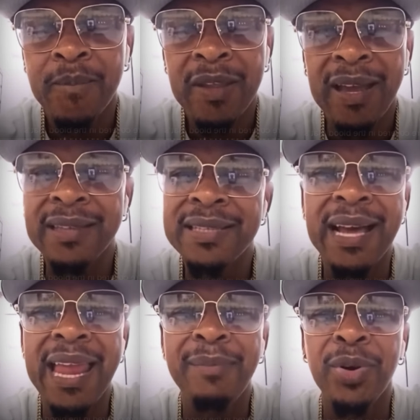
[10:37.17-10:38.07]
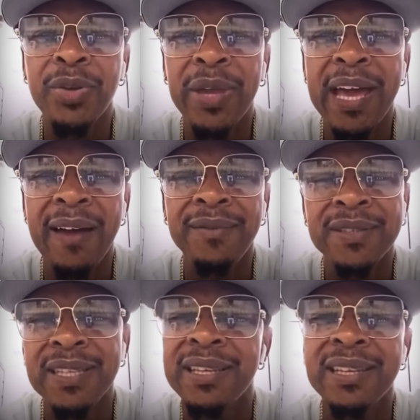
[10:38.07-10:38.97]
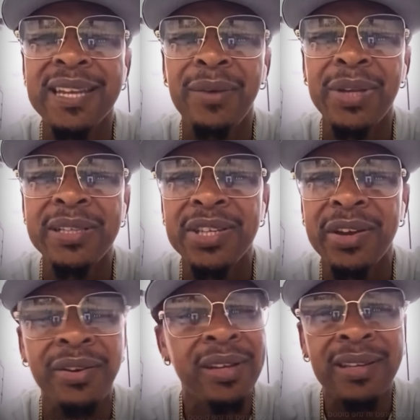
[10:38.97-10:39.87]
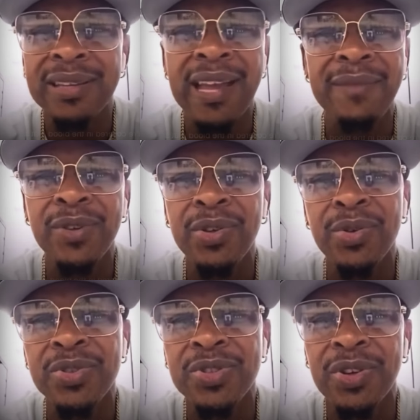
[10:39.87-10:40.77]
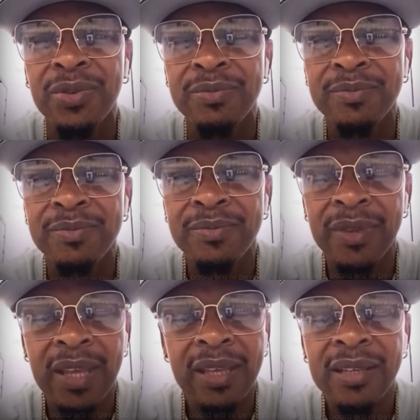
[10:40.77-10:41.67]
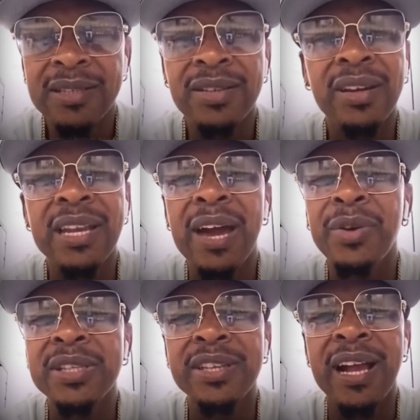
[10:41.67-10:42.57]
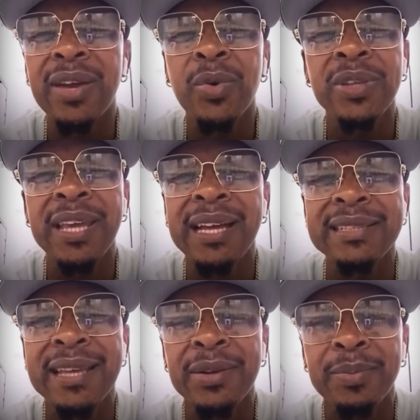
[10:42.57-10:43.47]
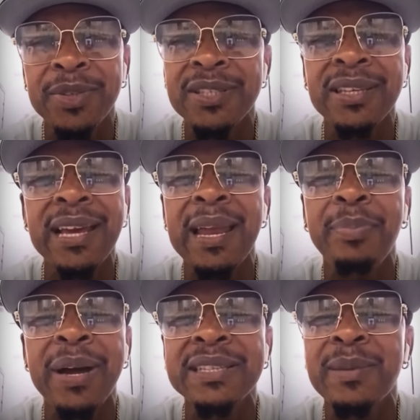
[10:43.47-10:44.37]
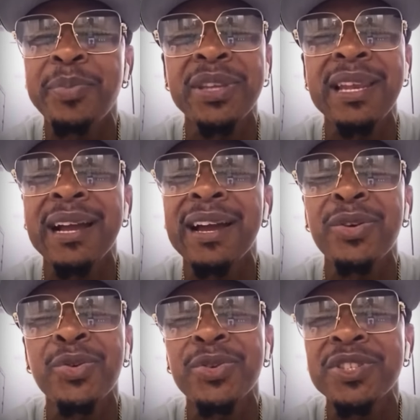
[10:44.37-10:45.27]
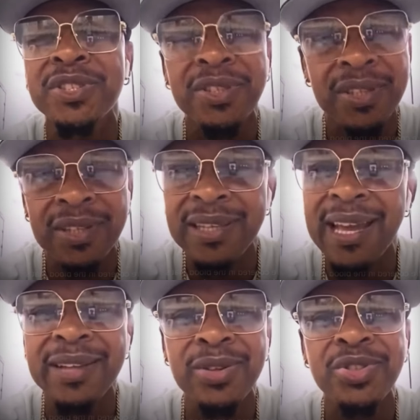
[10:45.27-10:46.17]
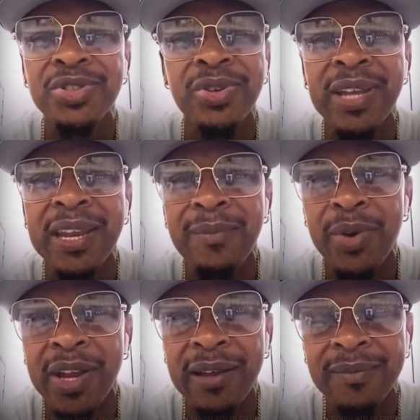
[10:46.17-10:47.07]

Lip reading: And you see all that money we have sitting in a wheelchair, now have no use to you. You see them in a wheelchair, you would can't stand up. You see girl pass you pretty like a rose. Can't touch none of them, brother.